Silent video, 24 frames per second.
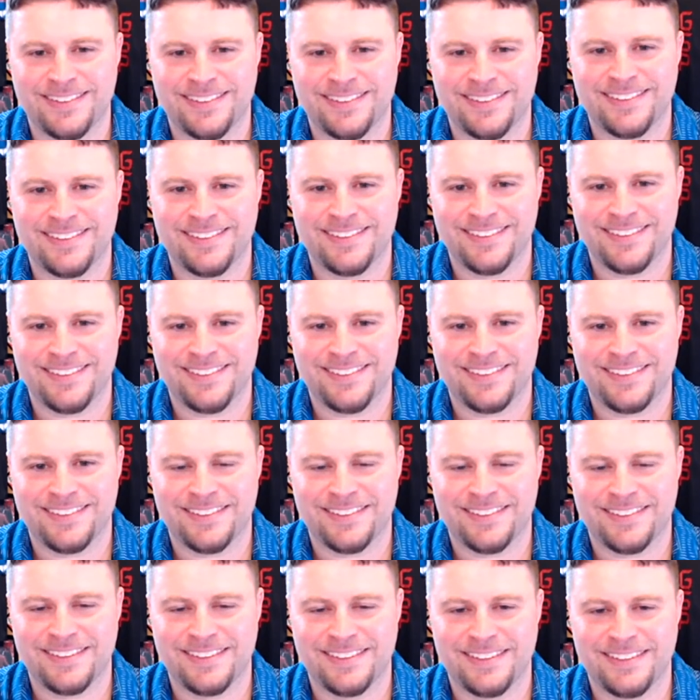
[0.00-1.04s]

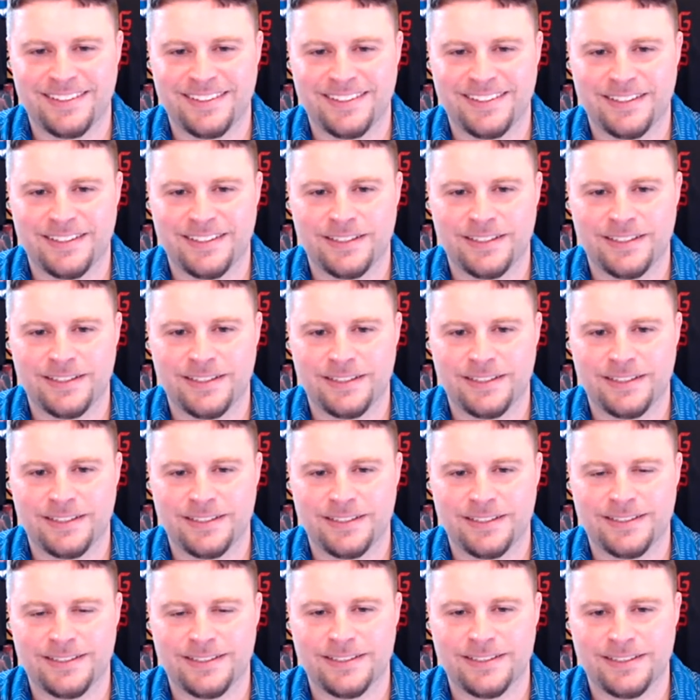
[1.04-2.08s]

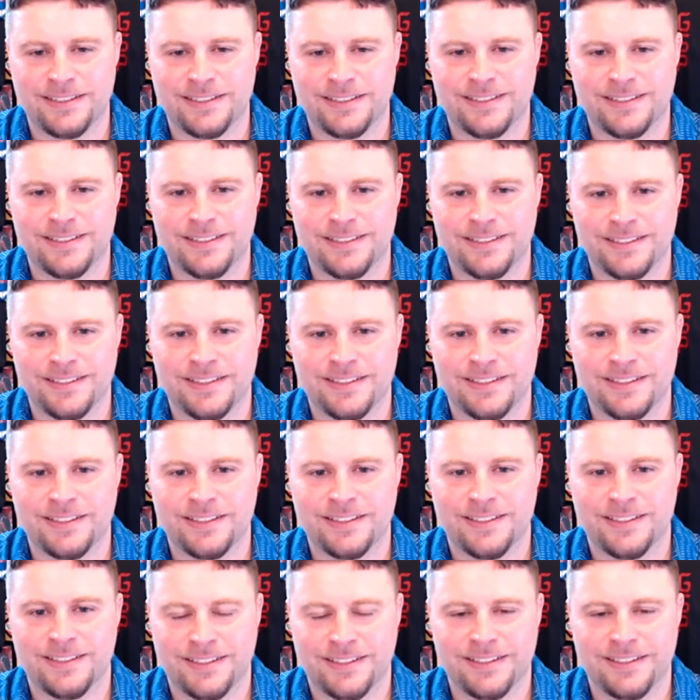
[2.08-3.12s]

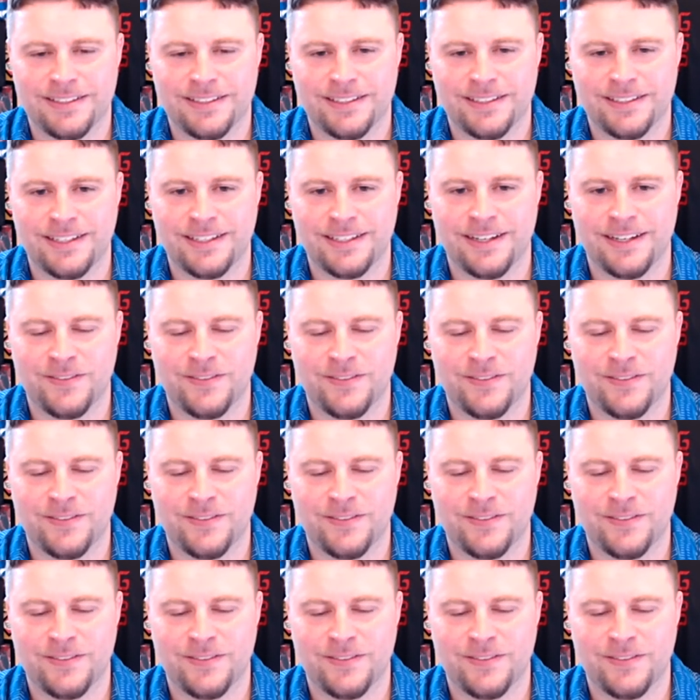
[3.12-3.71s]
(silent)